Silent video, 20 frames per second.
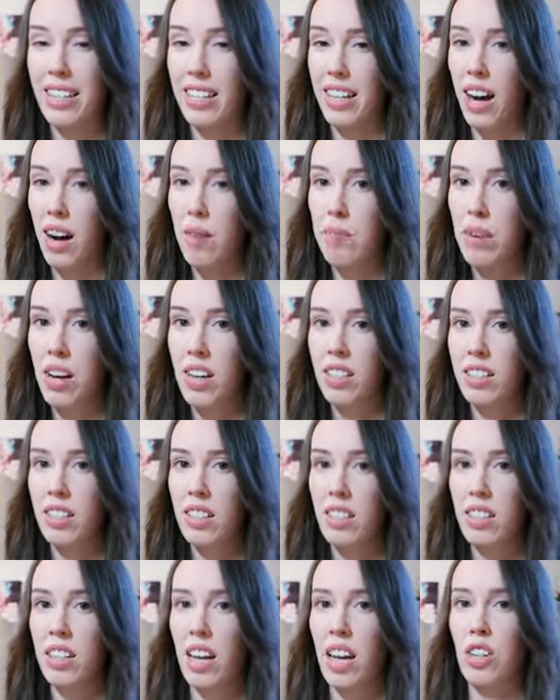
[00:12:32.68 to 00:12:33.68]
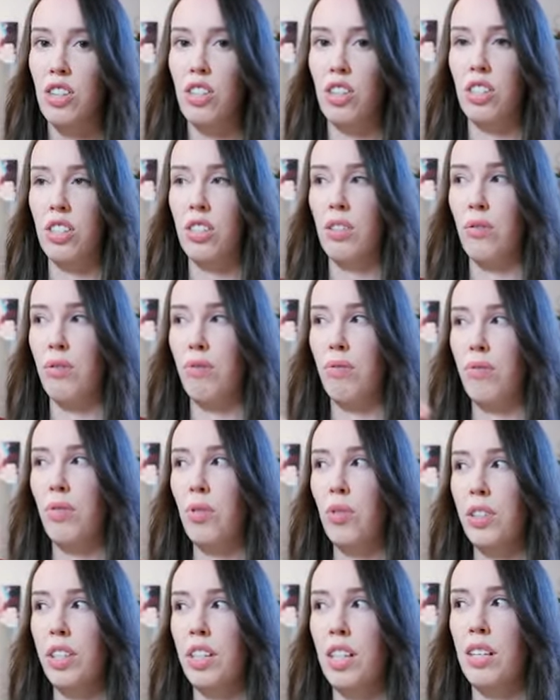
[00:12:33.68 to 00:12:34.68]
out Masters and just
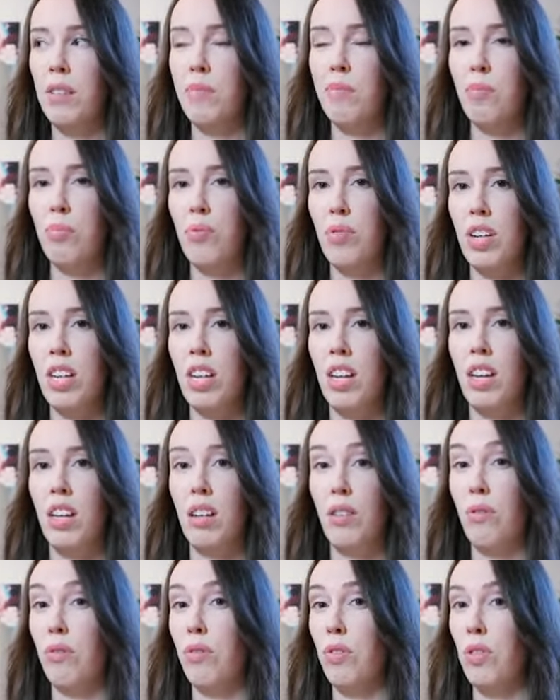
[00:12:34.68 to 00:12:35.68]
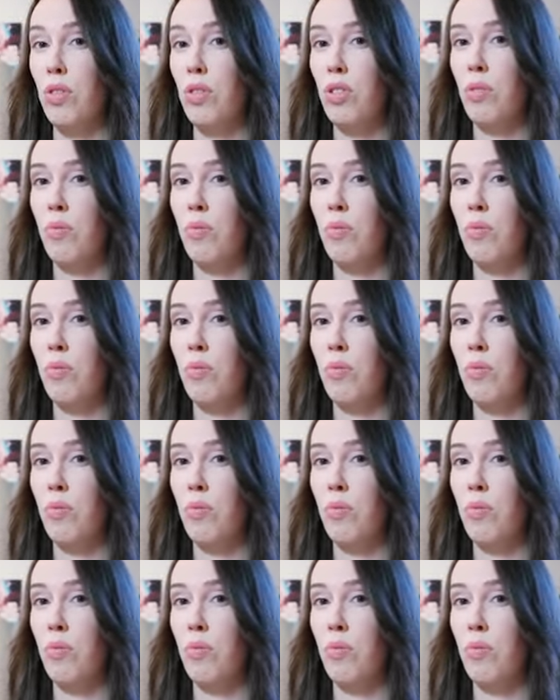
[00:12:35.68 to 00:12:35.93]
fully bring in Fusion